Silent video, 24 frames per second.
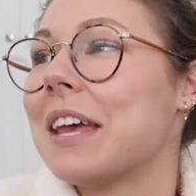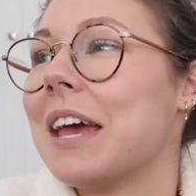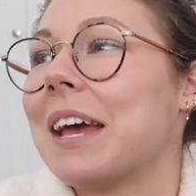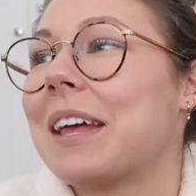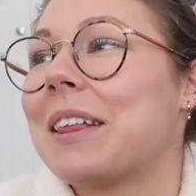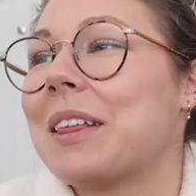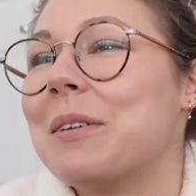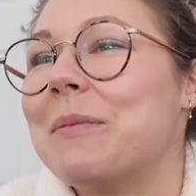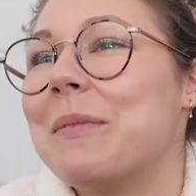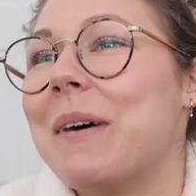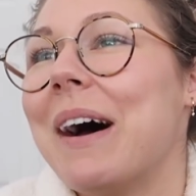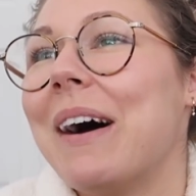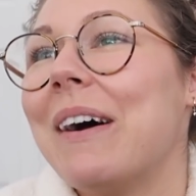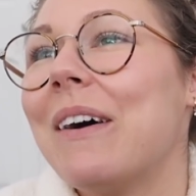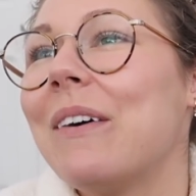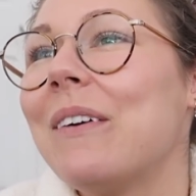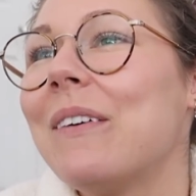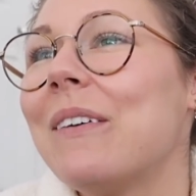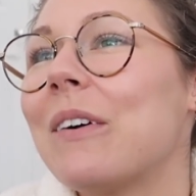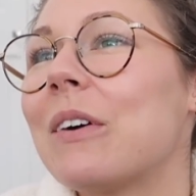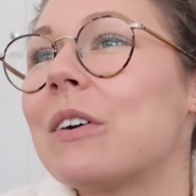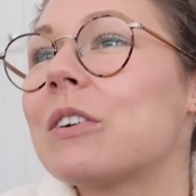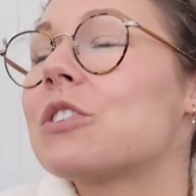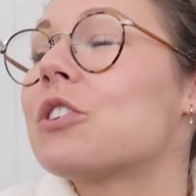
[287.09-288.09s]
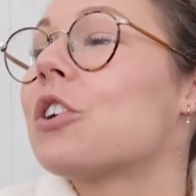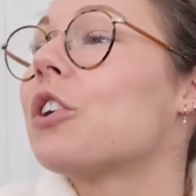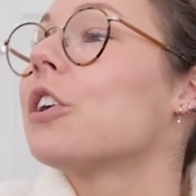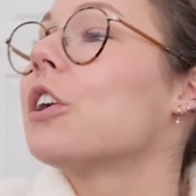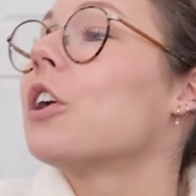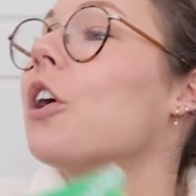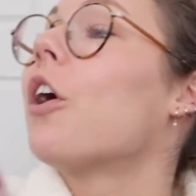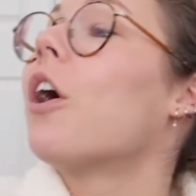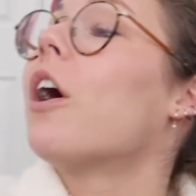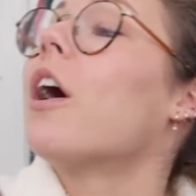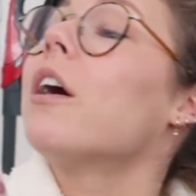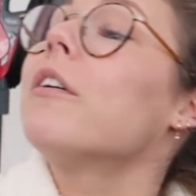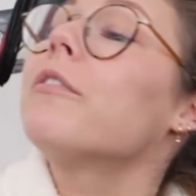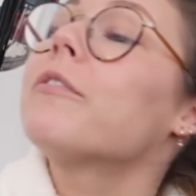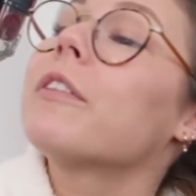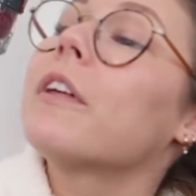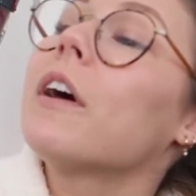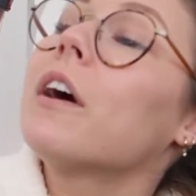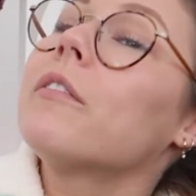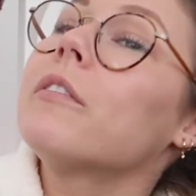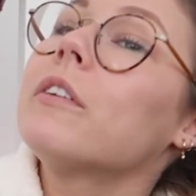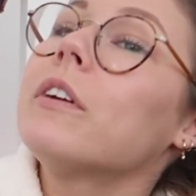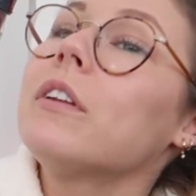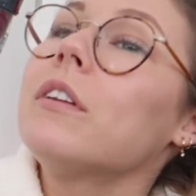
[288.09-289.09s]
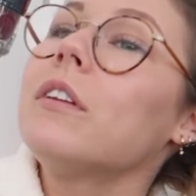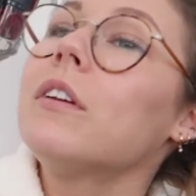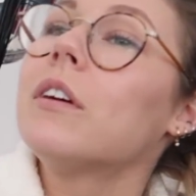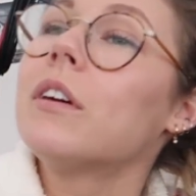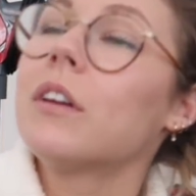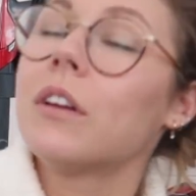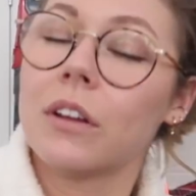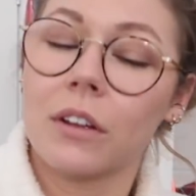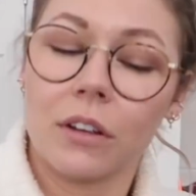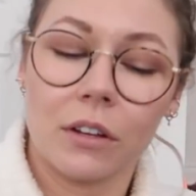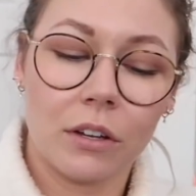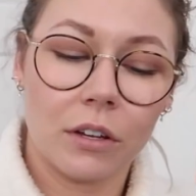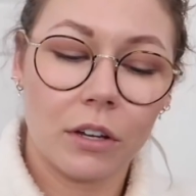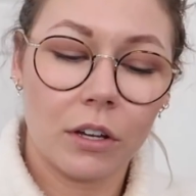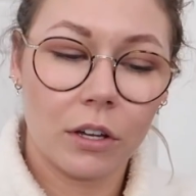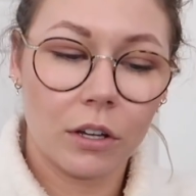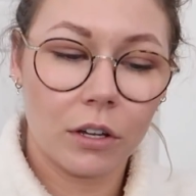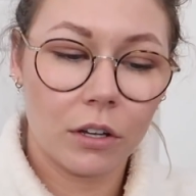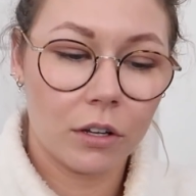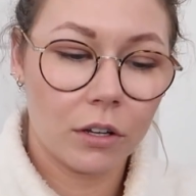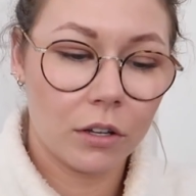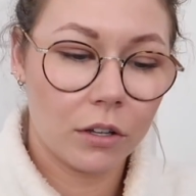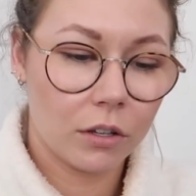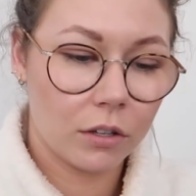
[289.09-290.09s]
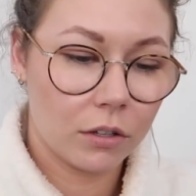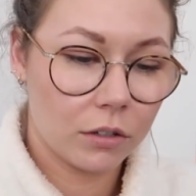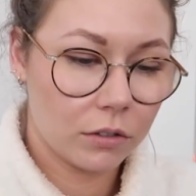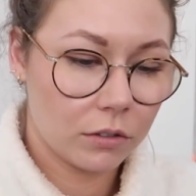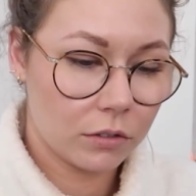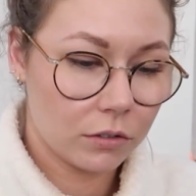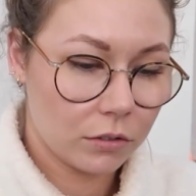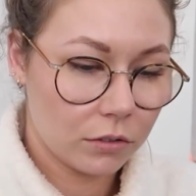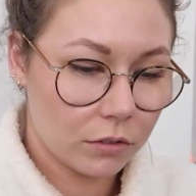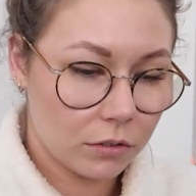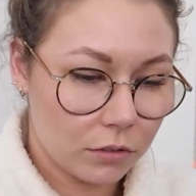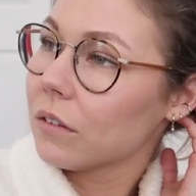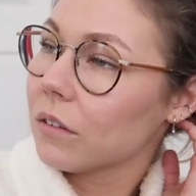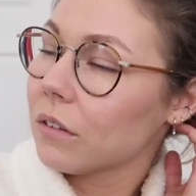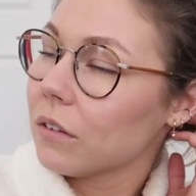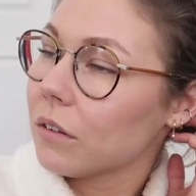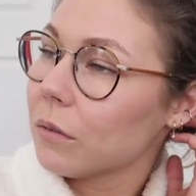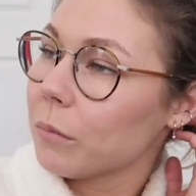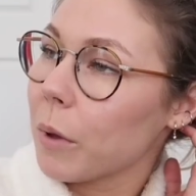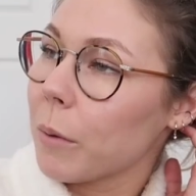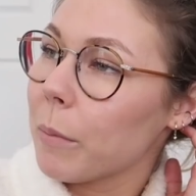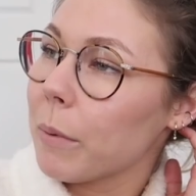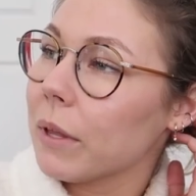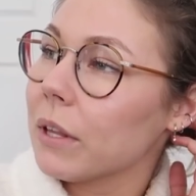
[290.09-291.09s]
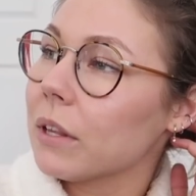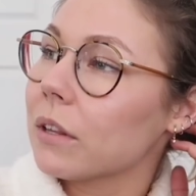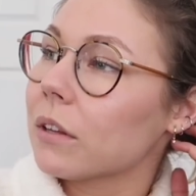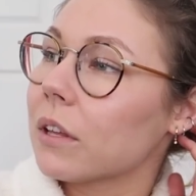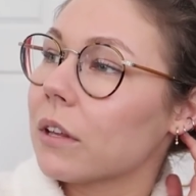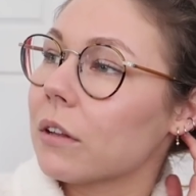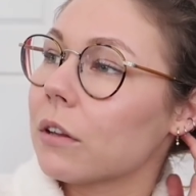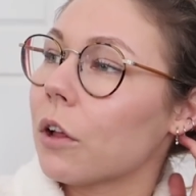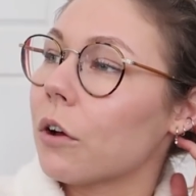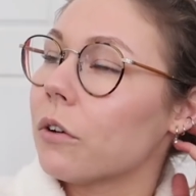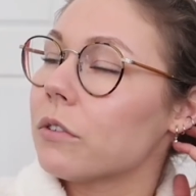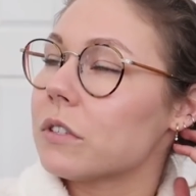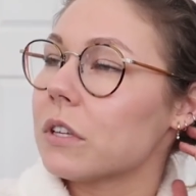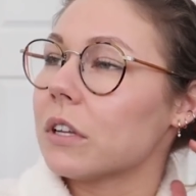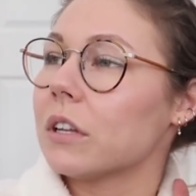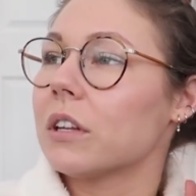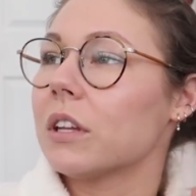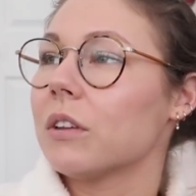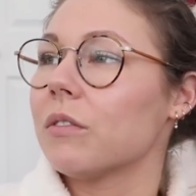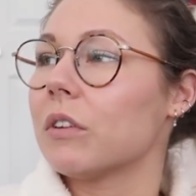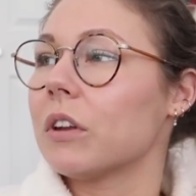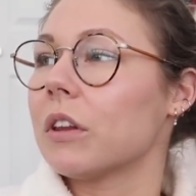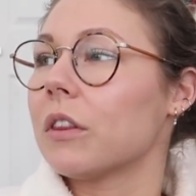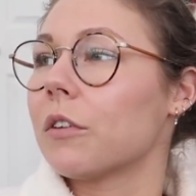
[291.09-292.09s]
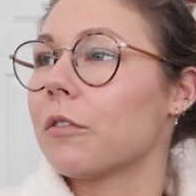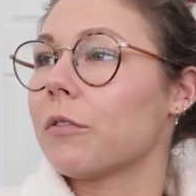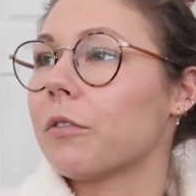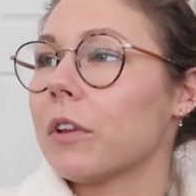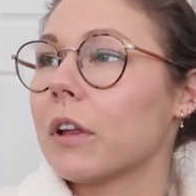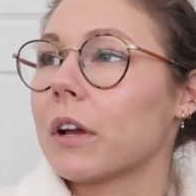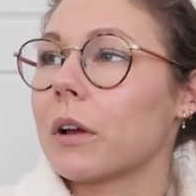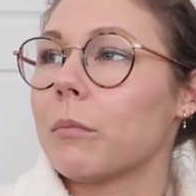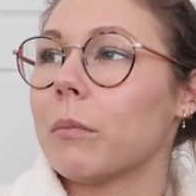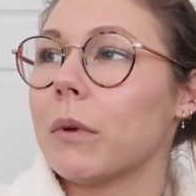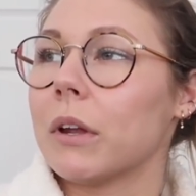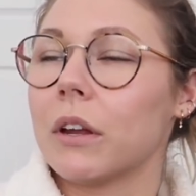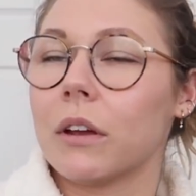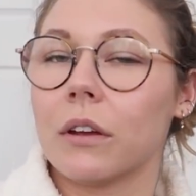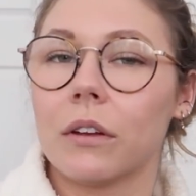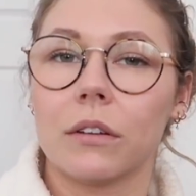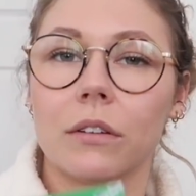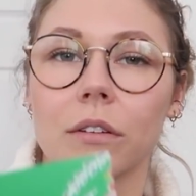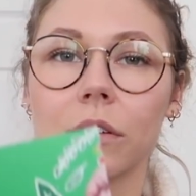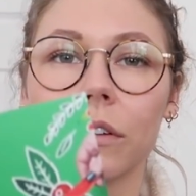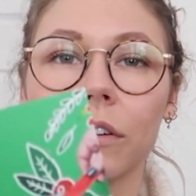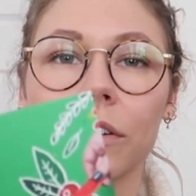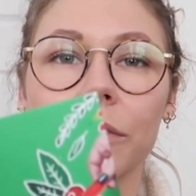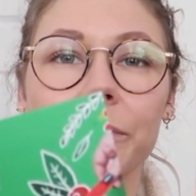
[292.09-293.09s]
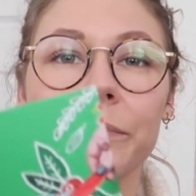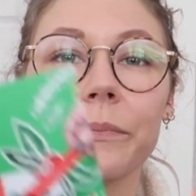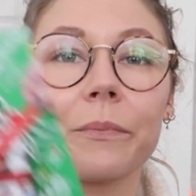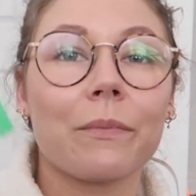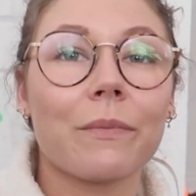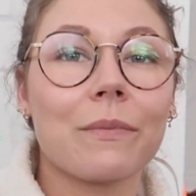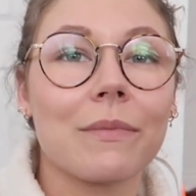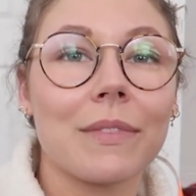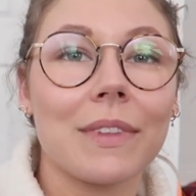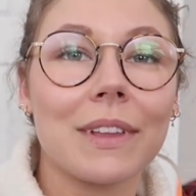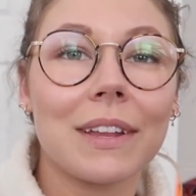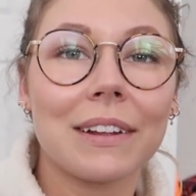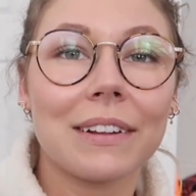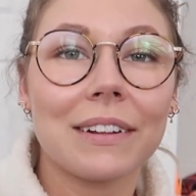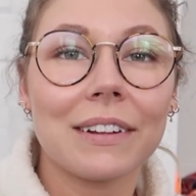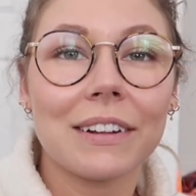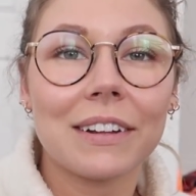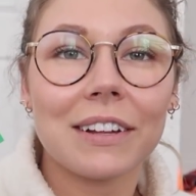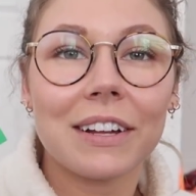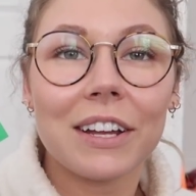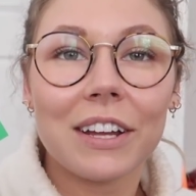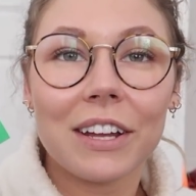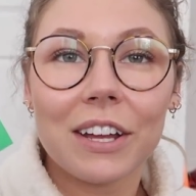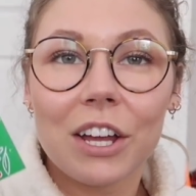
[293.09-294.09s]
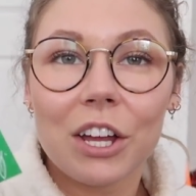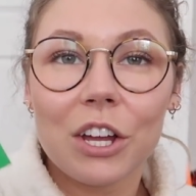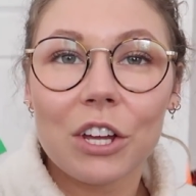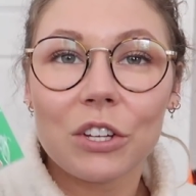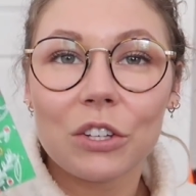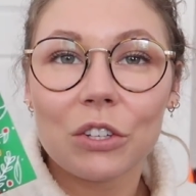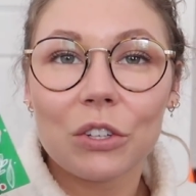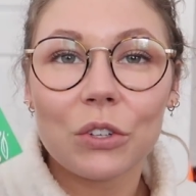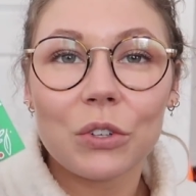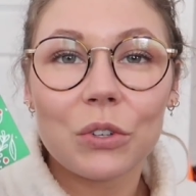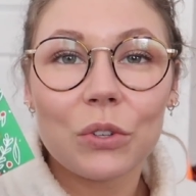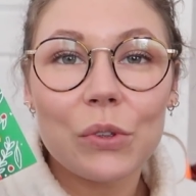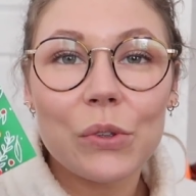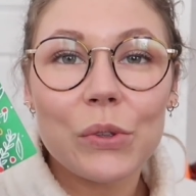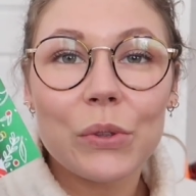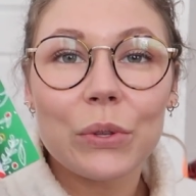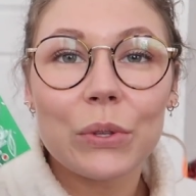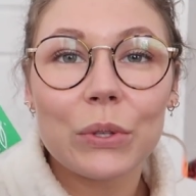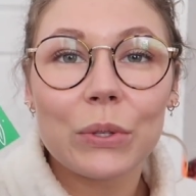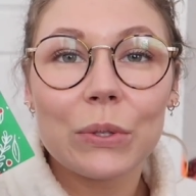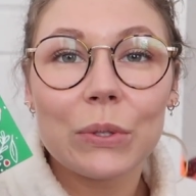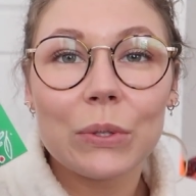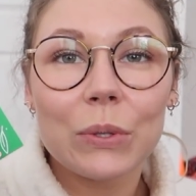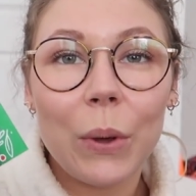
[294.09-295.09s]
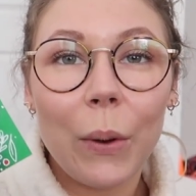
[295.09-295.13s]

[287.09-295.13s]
take them out or yeah. turn it off the oven? I did, yeah, turn it off. Uh, maybe close it and leave it in there for like a minute. Okay, I don't think they will burn. It don't look like burnt at all.